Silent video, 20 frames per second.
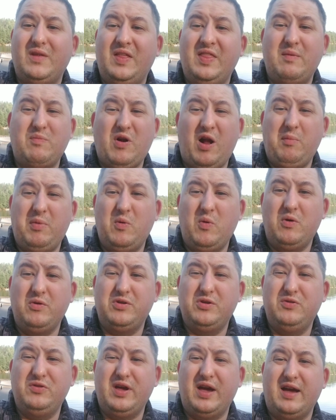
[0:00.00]
they probably
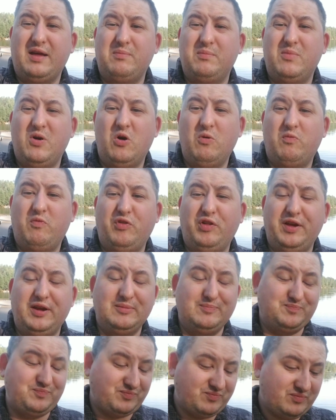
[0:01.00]
won't do that. Hopefully,
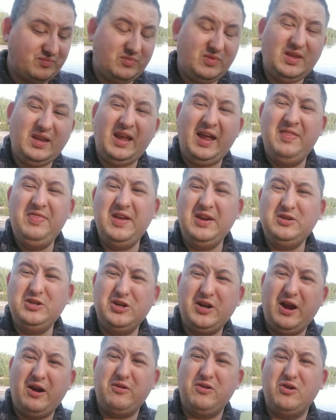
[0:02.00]
and they
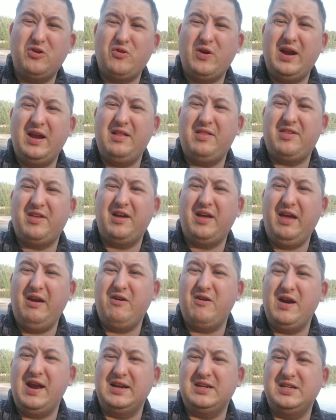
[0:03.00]
took out Ukraine's uh,
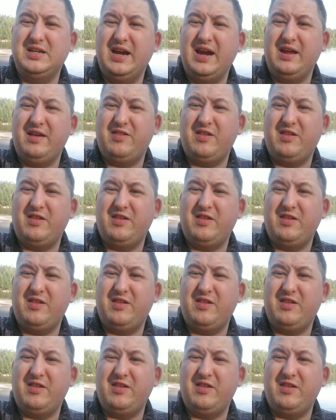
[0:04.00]
internet today.